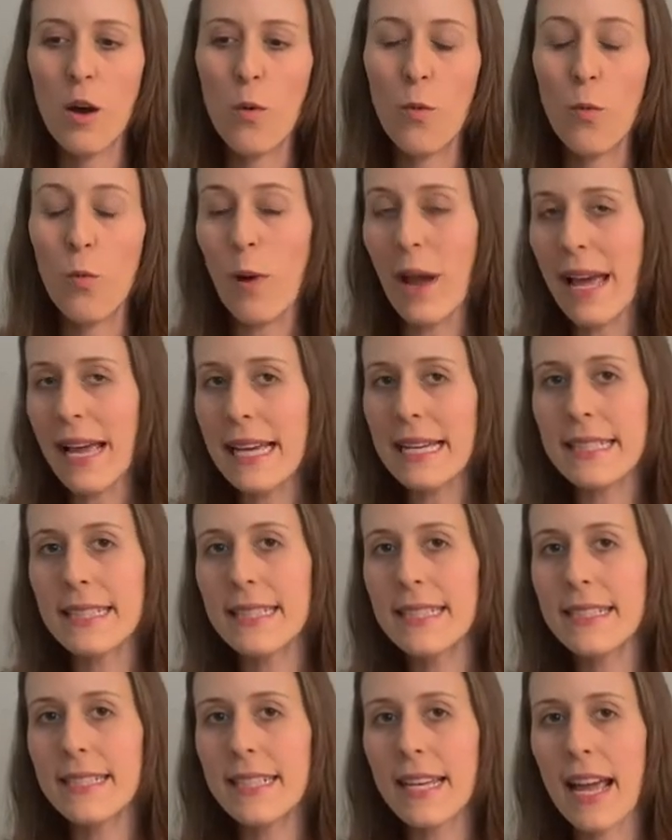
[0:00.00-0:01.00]

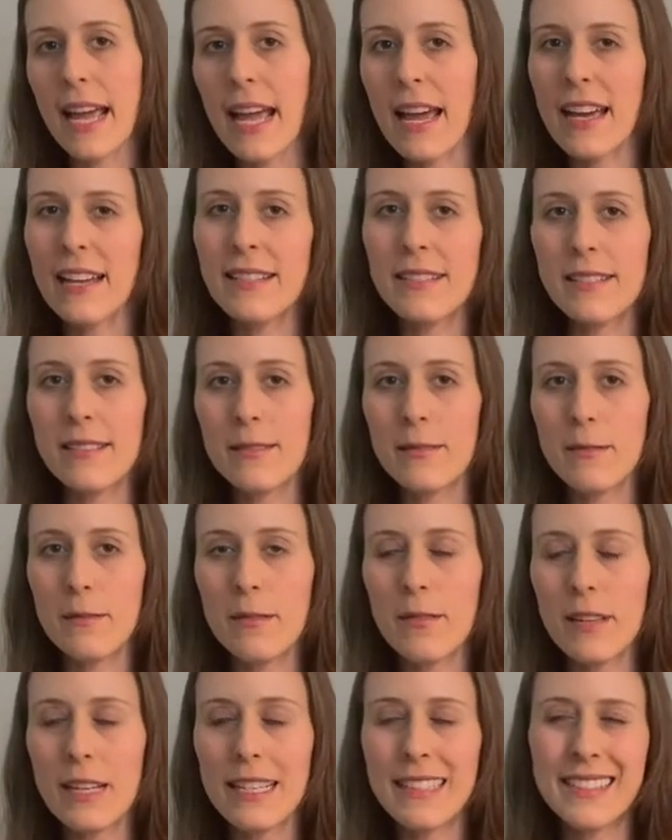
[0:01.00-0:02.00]
waste. And
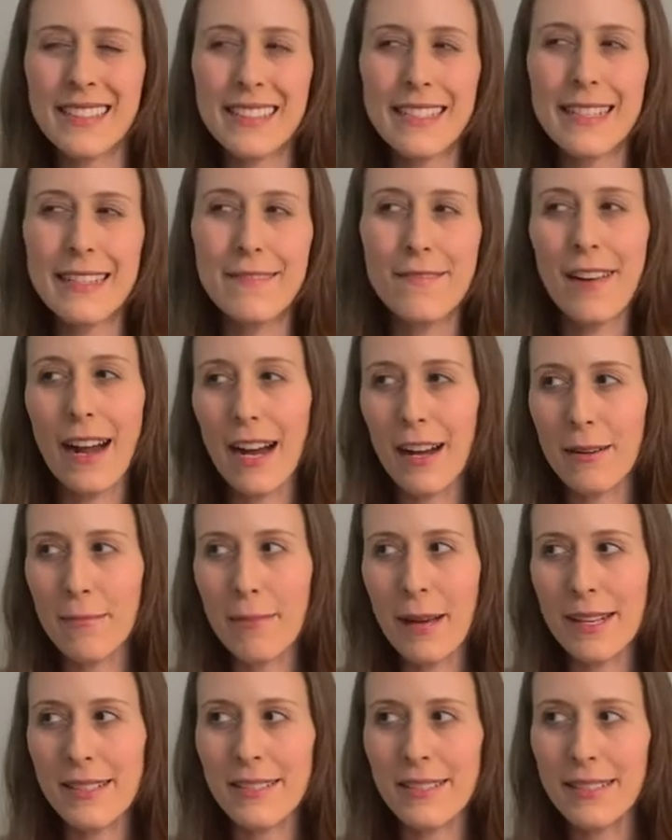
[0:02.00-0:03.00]
it's
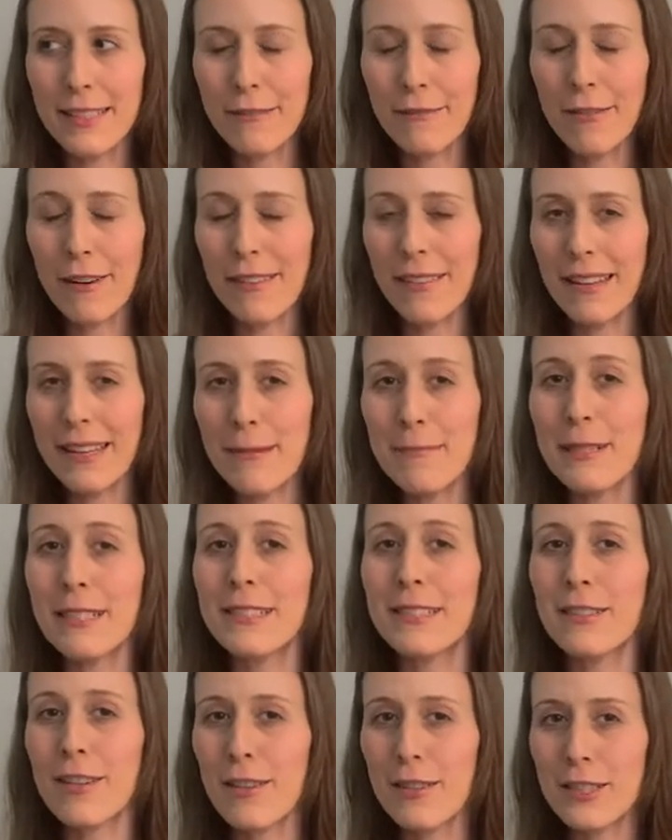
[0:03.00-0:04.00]
environmentally friendly, but
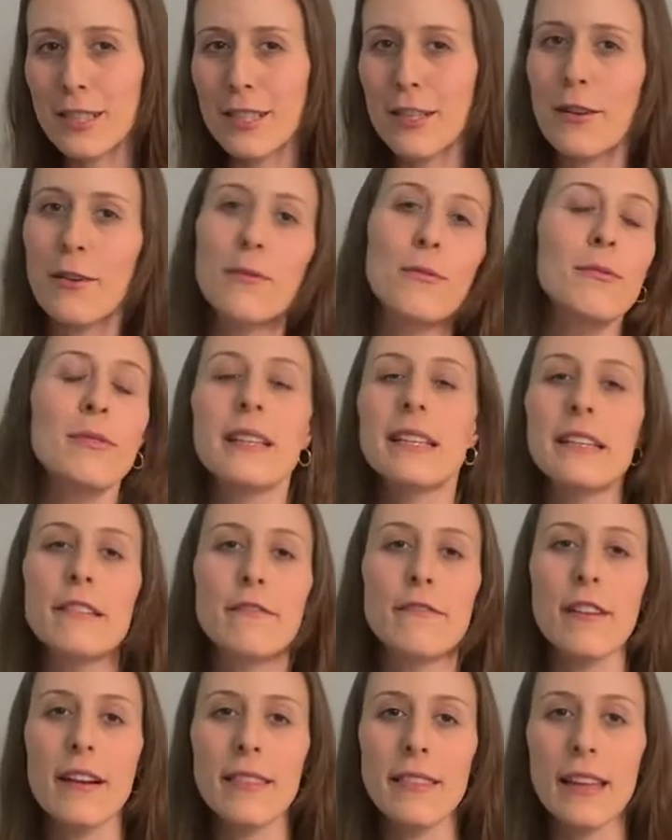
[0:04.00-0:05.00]
it's also really
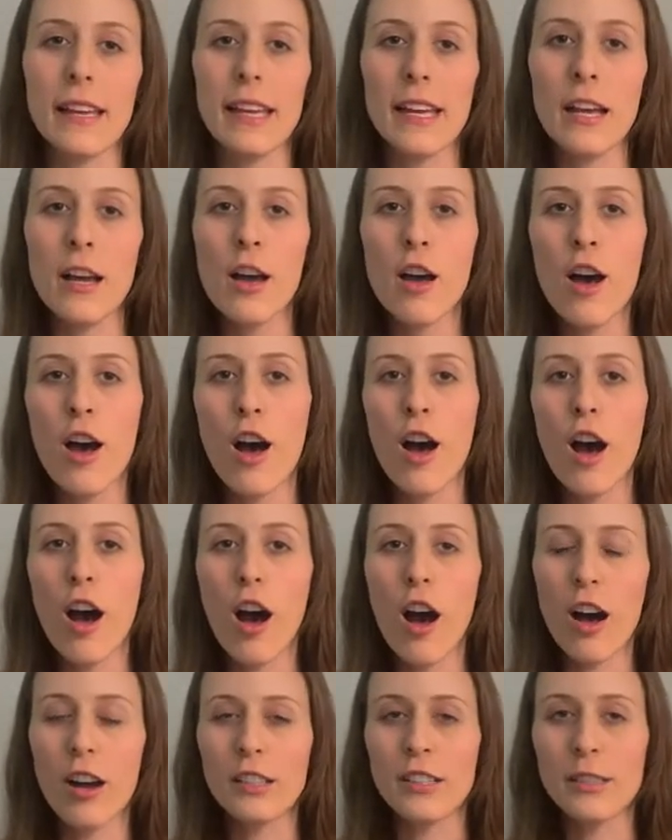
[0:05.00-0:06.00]
friendly
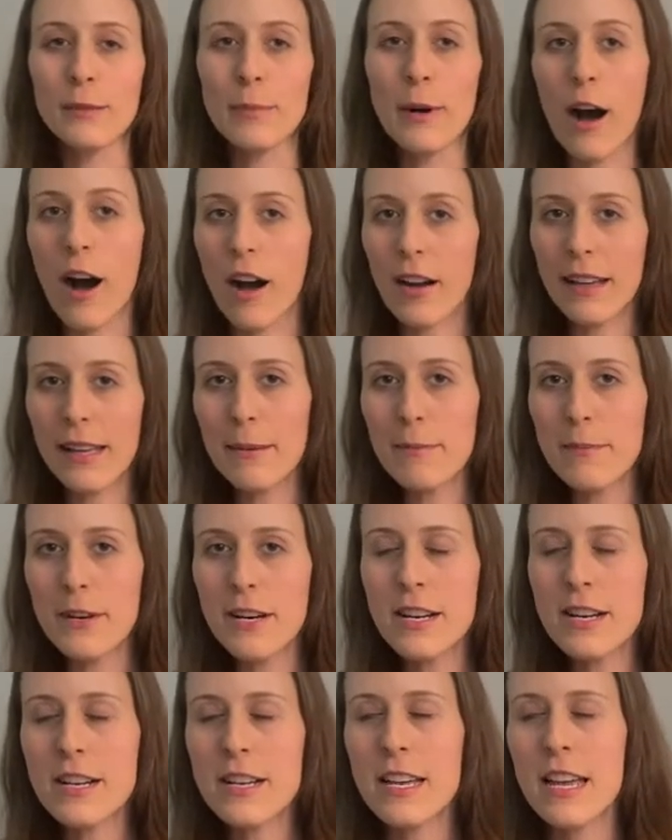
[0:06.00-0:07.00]
on your
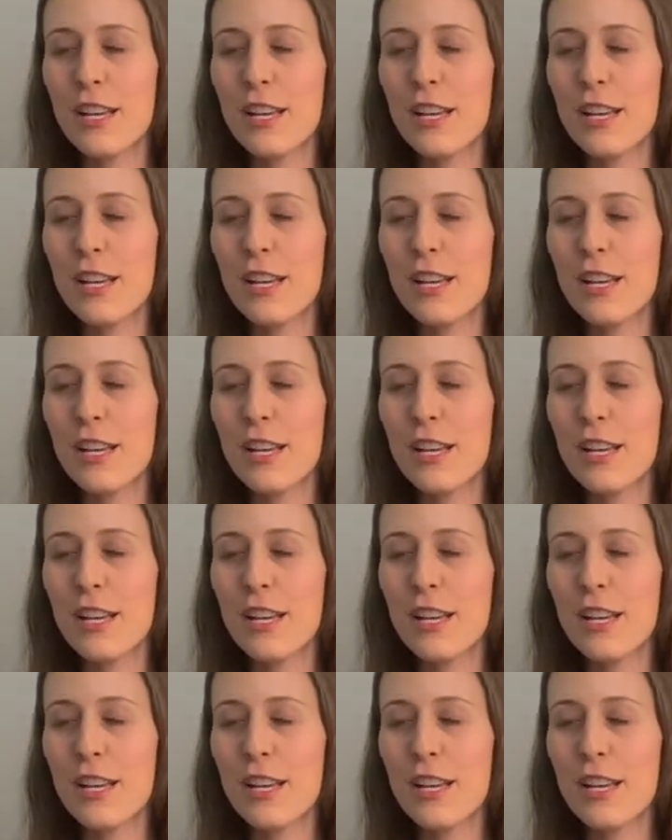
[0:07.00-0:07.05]
pocketbook.